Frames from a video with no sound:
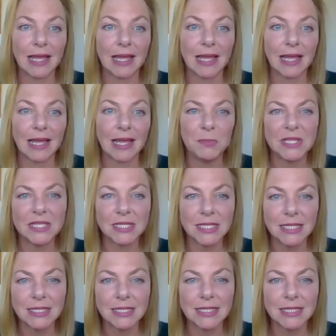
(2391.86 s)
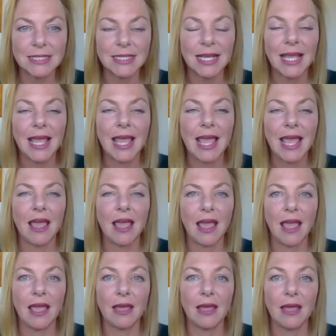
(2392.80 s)
and business
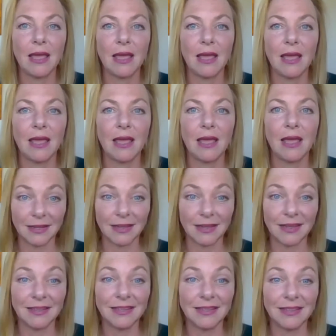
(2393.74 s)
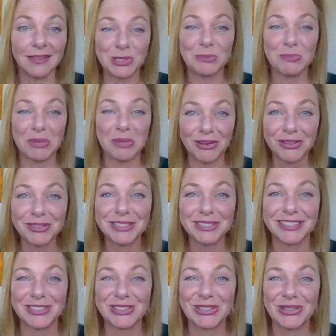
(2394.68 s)
and parenting. And this is a
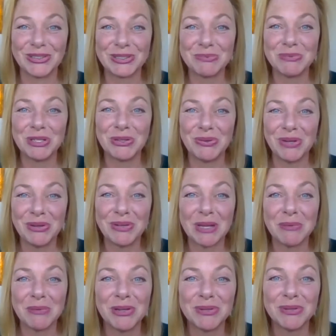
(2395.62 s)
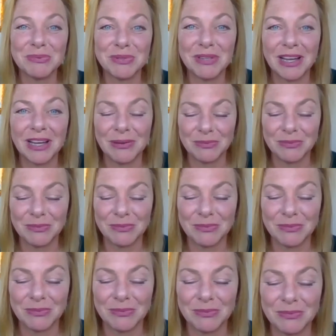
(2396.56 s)
parenting show. It's been a great one. I'm here with um,
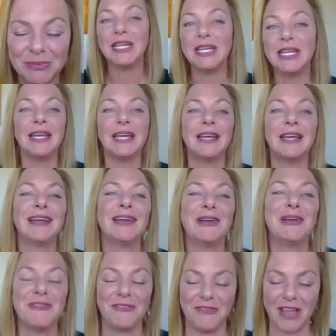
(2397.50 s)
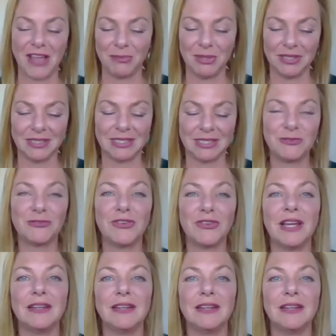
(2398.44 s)
Lauren Marie, fabulous
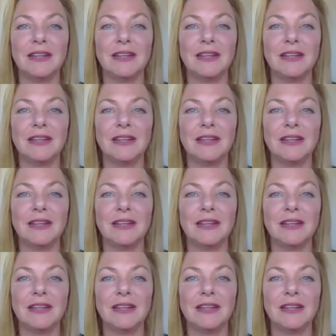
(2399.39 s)
friend,